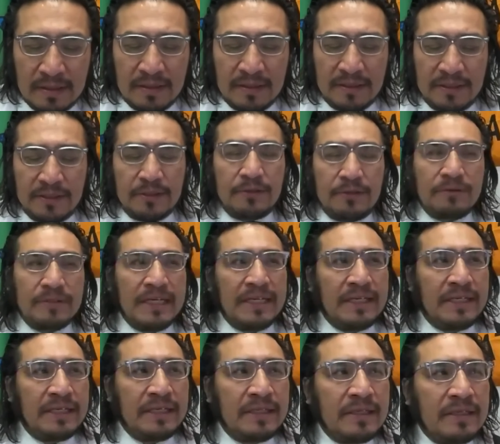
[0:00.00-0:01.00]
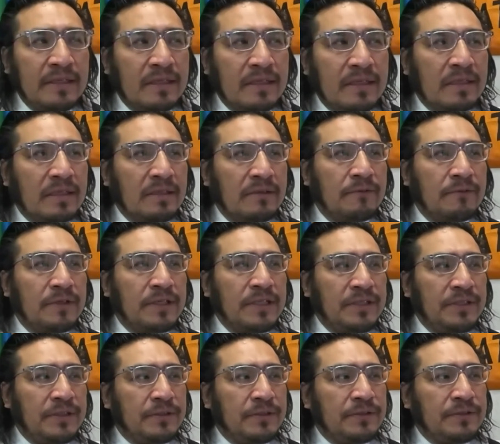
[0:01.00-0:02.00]
They were
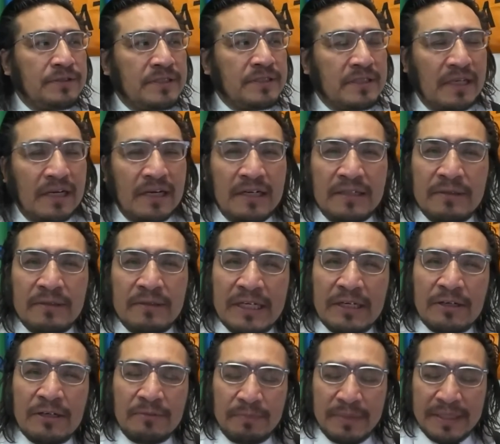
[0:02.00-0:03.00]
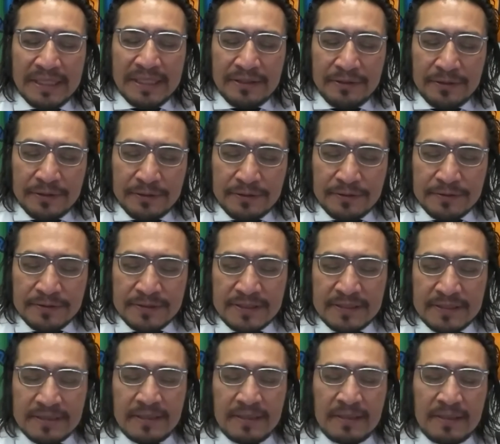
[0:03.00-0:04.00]
used, or they are being
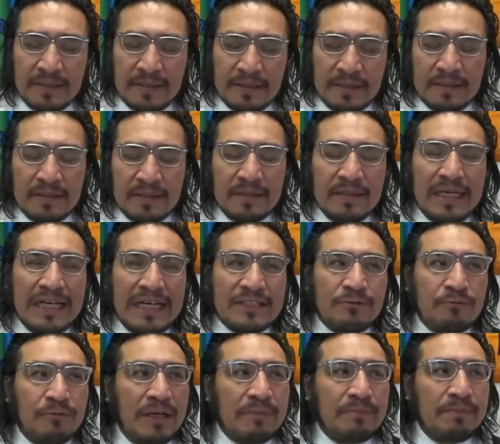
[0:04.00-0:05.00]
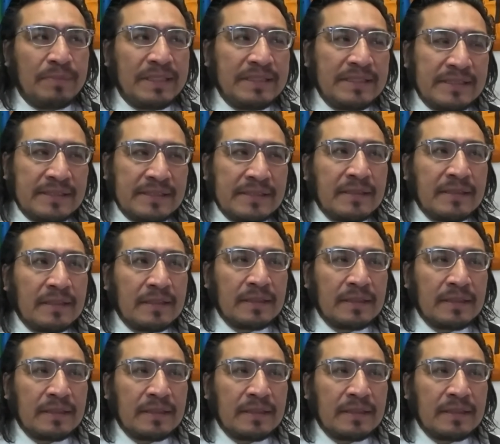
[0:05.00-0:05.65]
used as weapons,